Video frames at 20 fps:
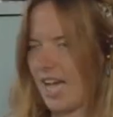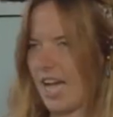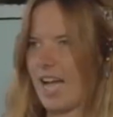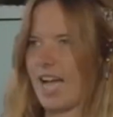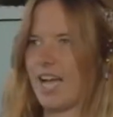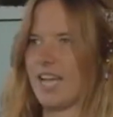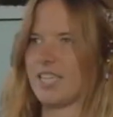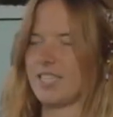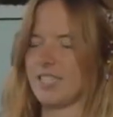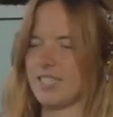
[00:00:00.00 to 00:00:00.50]

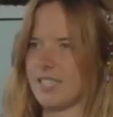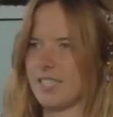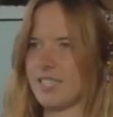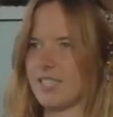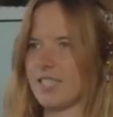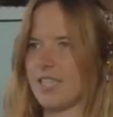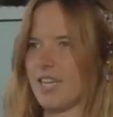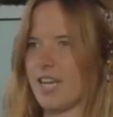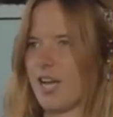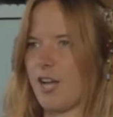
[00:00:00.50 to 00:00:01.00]

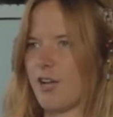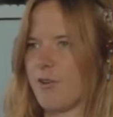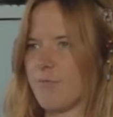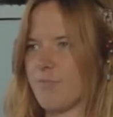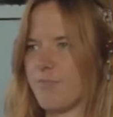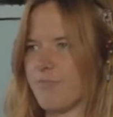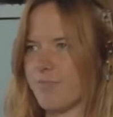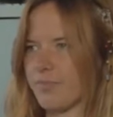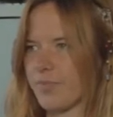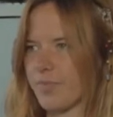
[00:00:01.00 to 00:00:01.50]

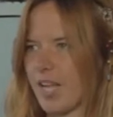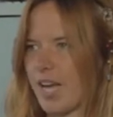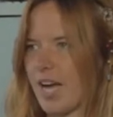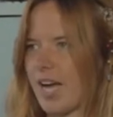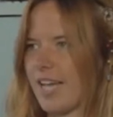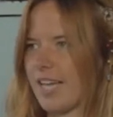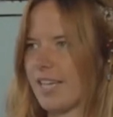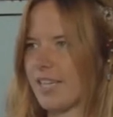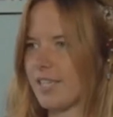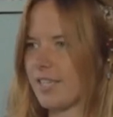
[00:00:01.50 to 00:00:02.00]
And
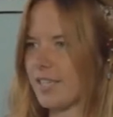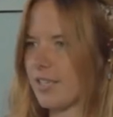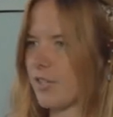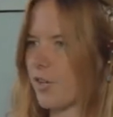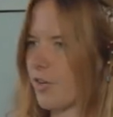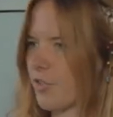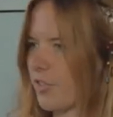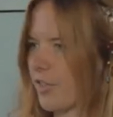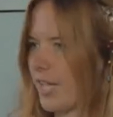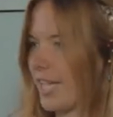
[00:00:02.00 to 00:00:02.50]
I
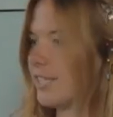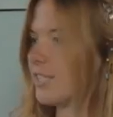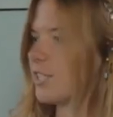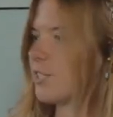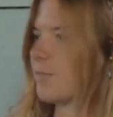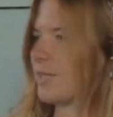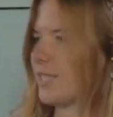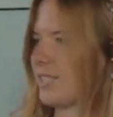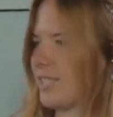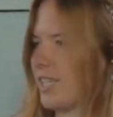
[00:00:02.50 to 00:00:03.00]
got into
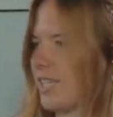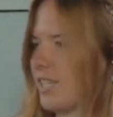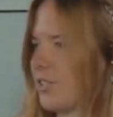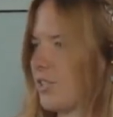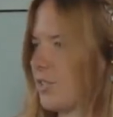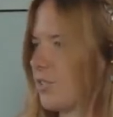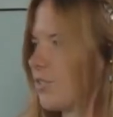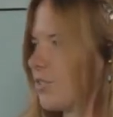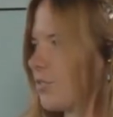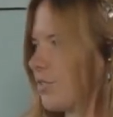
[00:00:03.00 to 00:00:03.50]
meditation
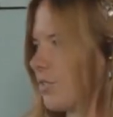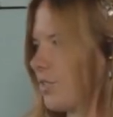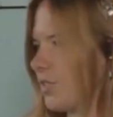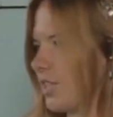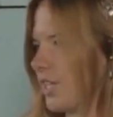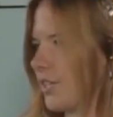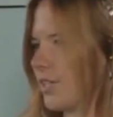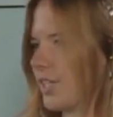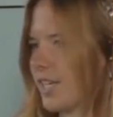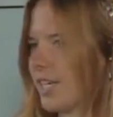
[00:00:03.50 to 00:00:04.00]
through
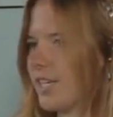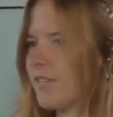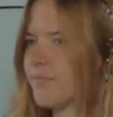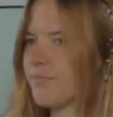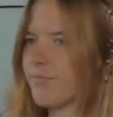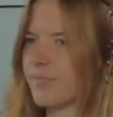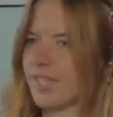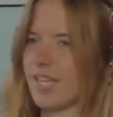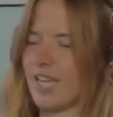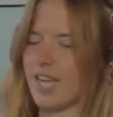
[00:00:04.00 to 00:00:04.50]
yoga,
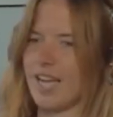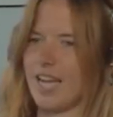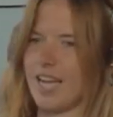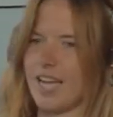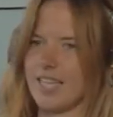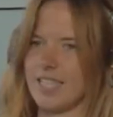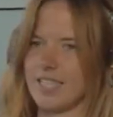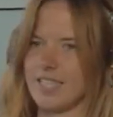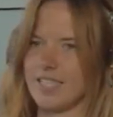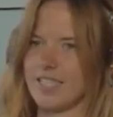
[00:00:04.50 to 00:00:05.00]

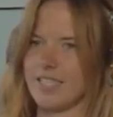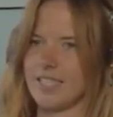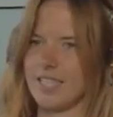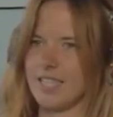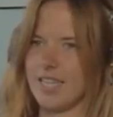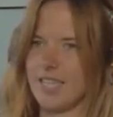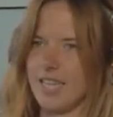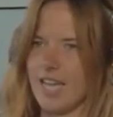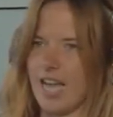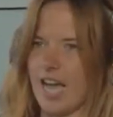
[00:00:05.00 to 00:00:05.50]
and
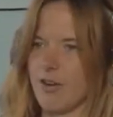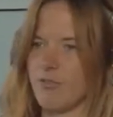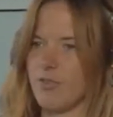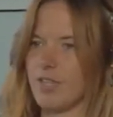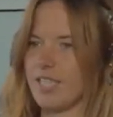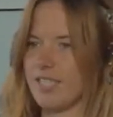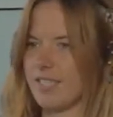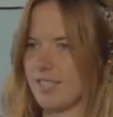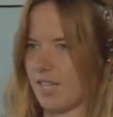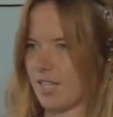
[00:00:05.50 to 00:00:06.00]
I
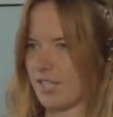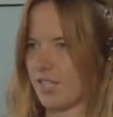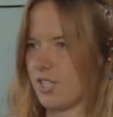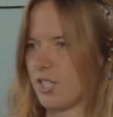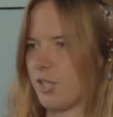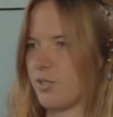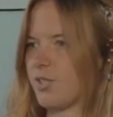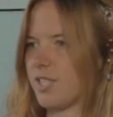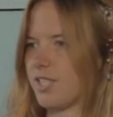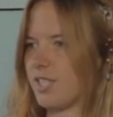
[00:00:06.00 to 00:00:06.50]
really started to
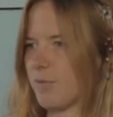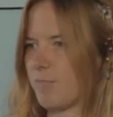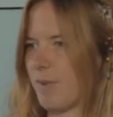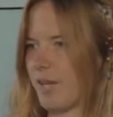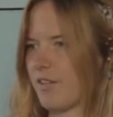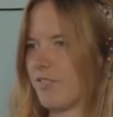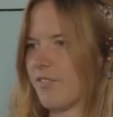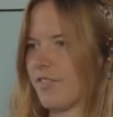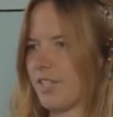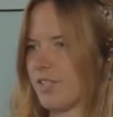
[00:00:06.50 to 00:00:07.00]
notice the
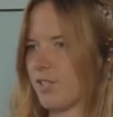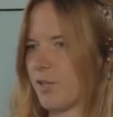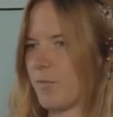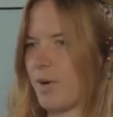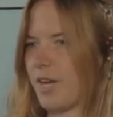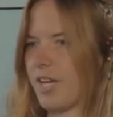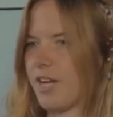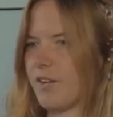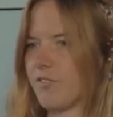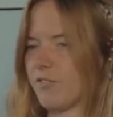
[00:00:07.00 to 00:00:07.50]
benefits on
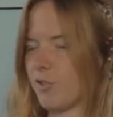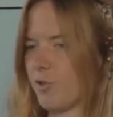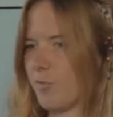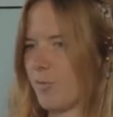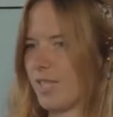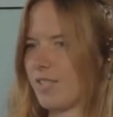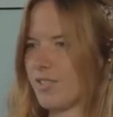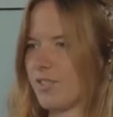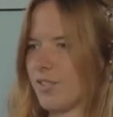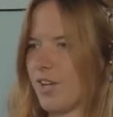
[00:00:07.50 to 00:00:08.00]
my overall
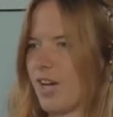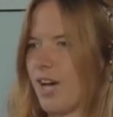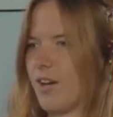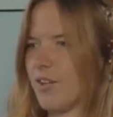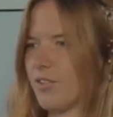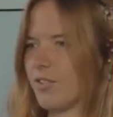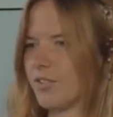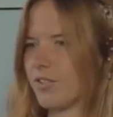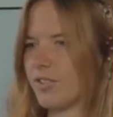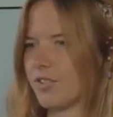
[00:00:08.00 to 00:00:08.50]
mental
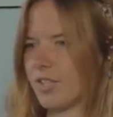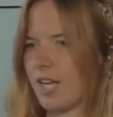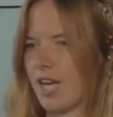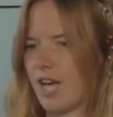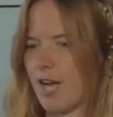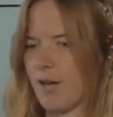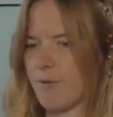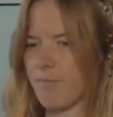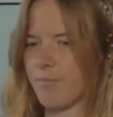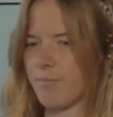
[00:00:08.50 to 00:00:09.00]
health.
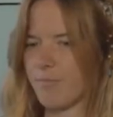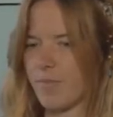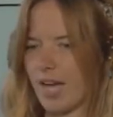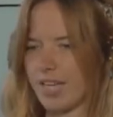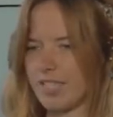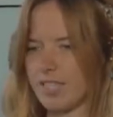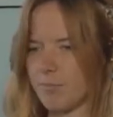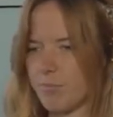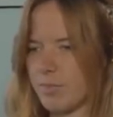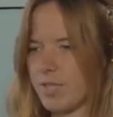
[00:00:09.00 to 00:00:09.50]
I
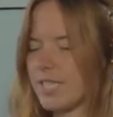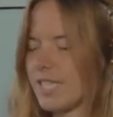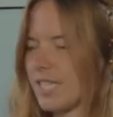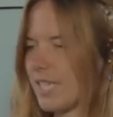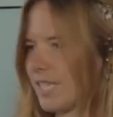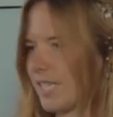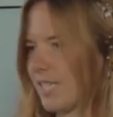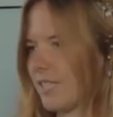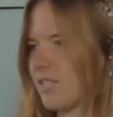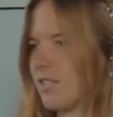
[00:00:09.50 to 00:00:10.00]
didn't
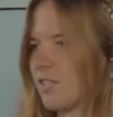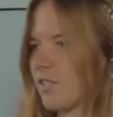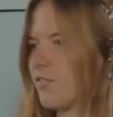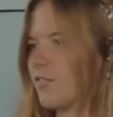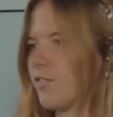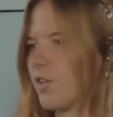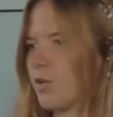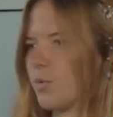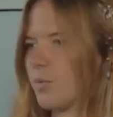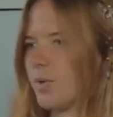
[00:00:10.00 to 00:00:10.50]
particularly
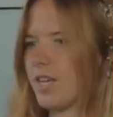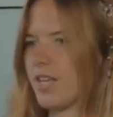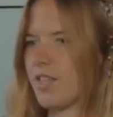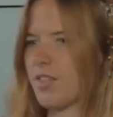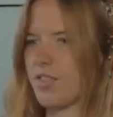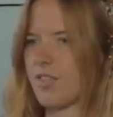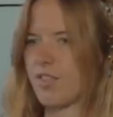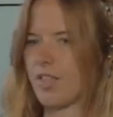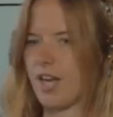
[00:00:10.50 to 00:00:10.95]
suffer with